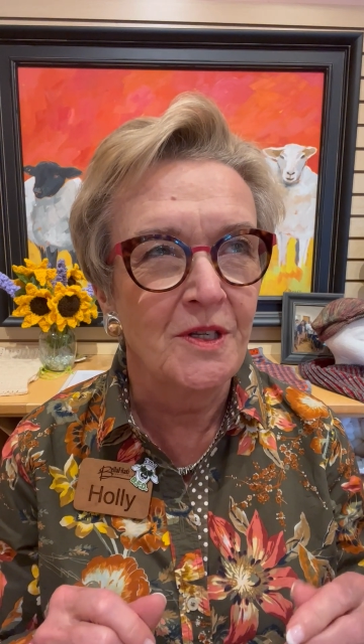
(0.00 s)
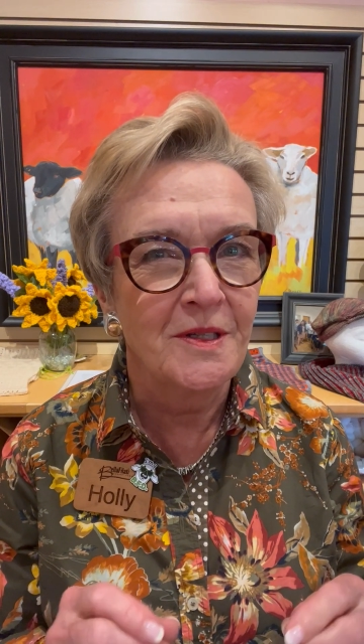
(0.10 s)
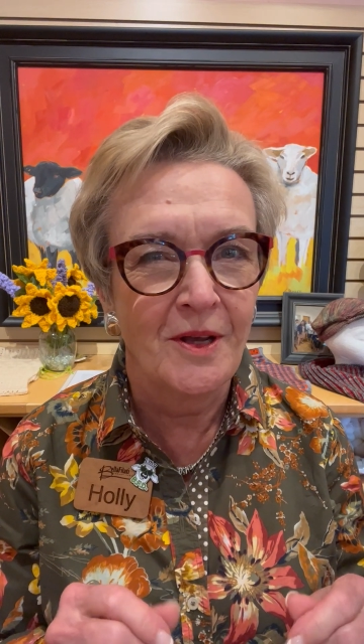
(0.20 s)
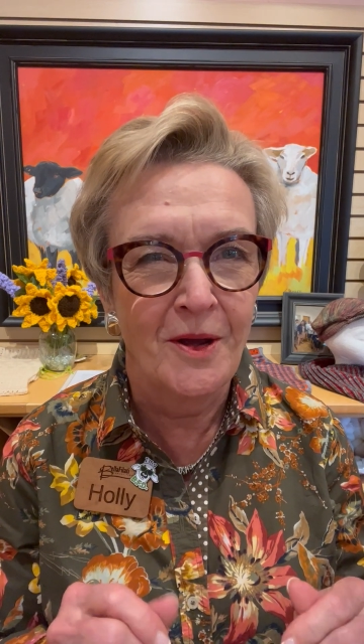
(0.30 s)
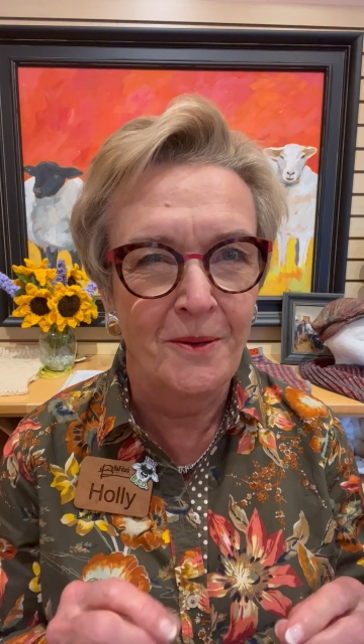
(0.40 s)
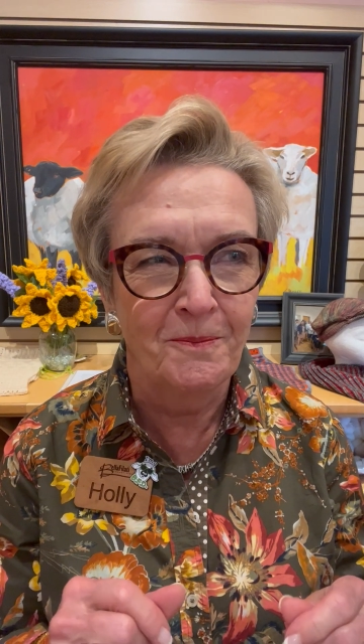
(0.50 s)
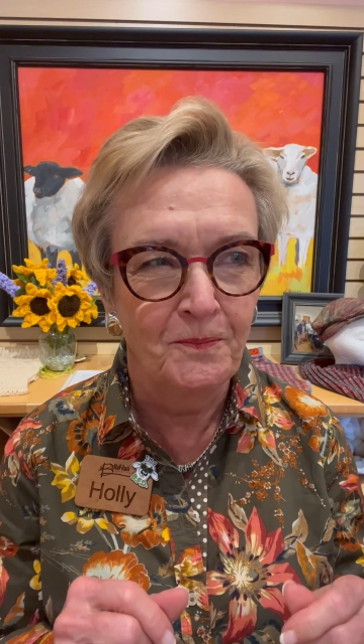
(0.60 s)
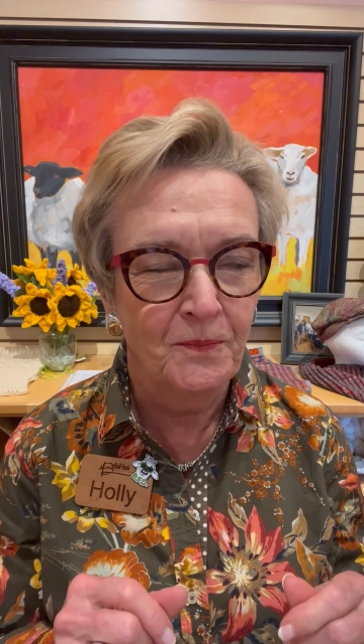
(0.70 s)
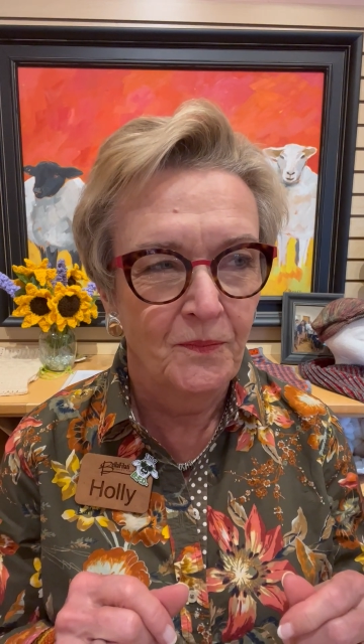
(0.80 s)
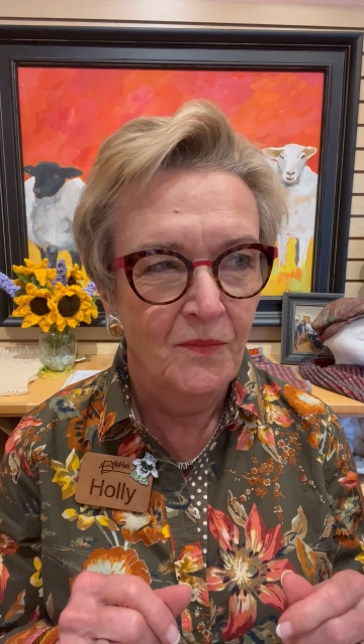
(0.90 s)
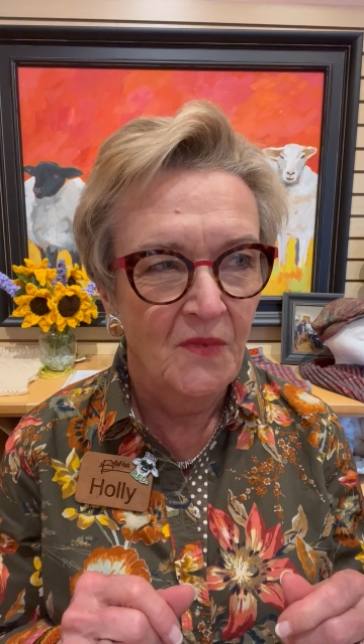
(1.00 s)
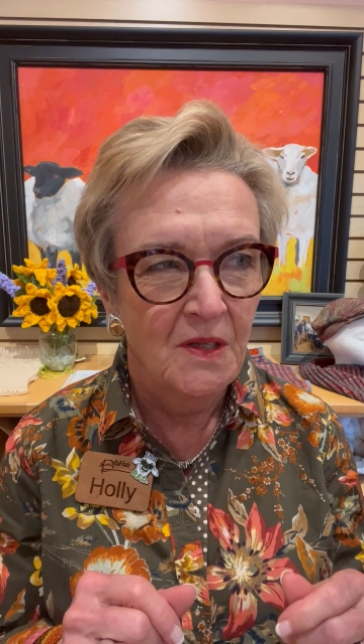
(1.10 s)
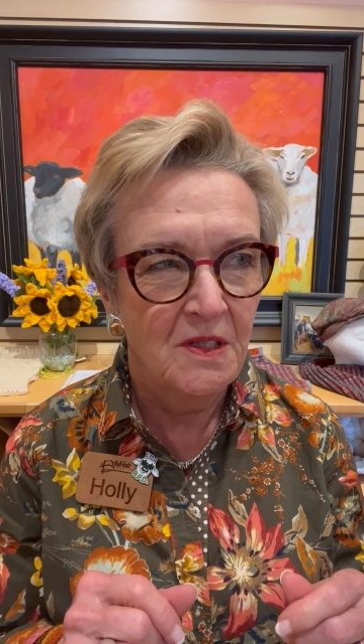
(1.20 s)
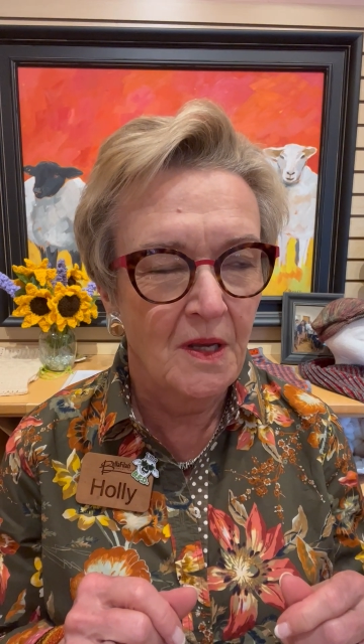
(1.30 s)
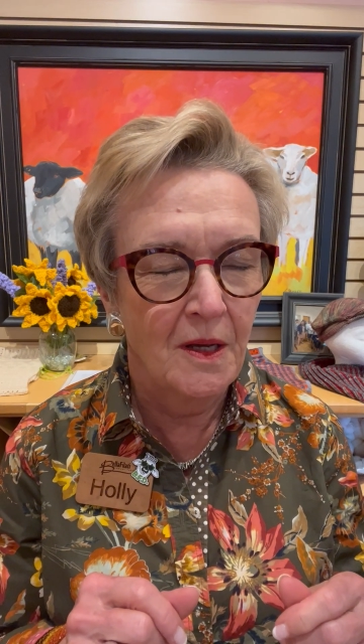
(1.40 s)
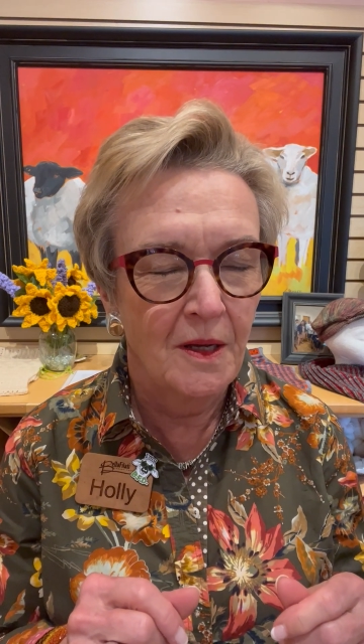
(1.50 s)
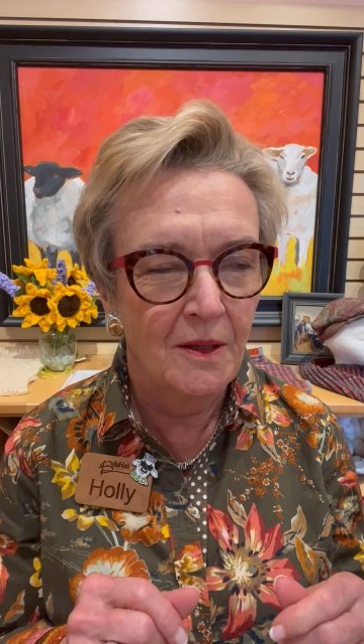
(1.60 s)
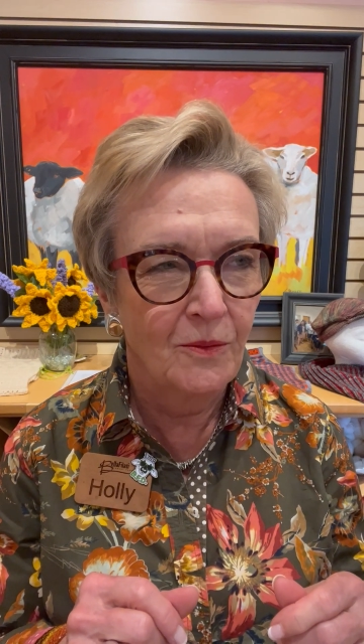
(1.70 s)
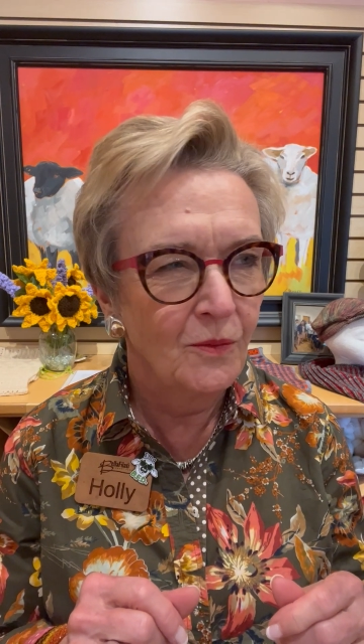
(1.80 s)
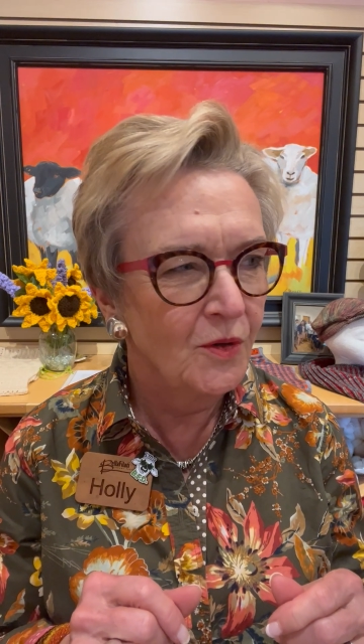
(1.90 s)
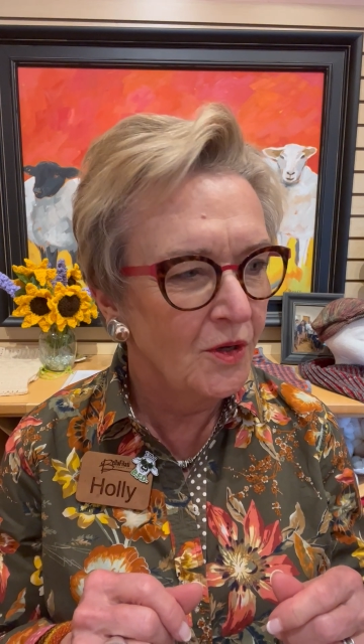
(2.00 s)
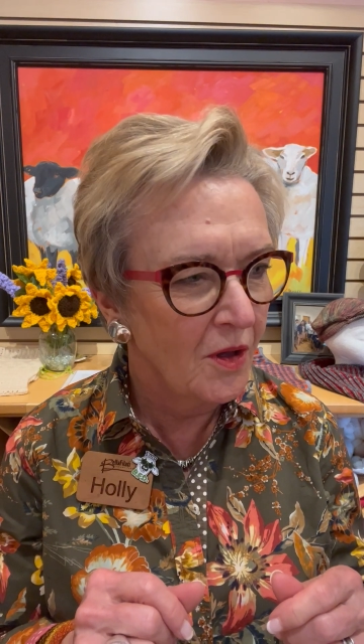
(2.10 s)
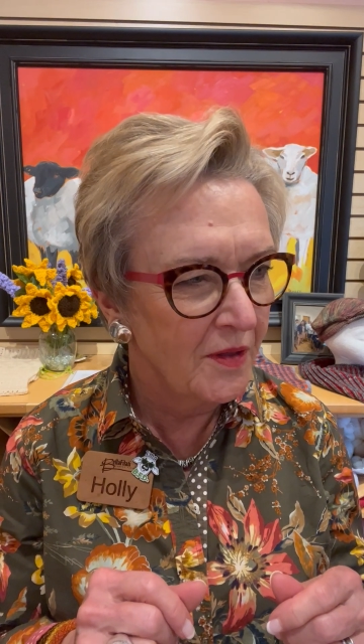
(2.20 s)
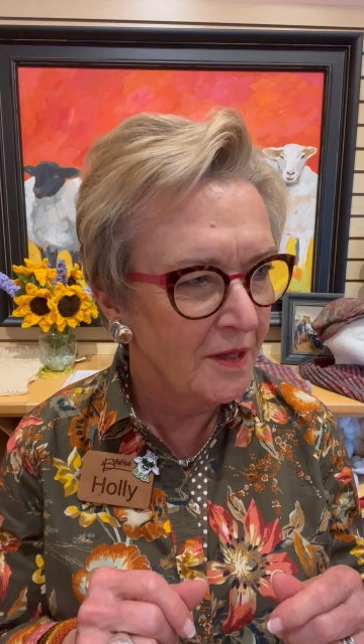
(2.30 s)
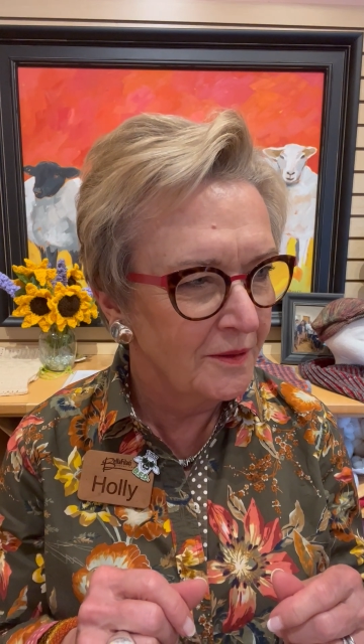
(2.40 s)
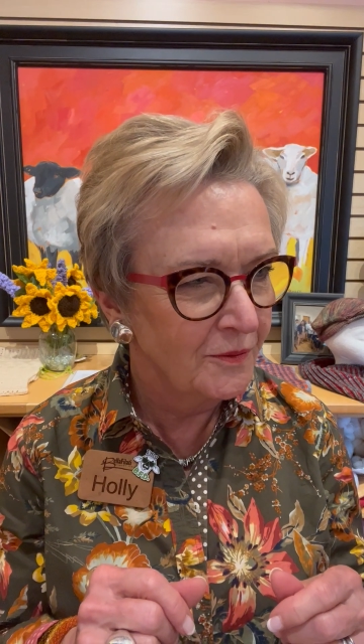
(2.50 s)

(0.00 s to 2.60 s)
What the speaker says: what do you call that?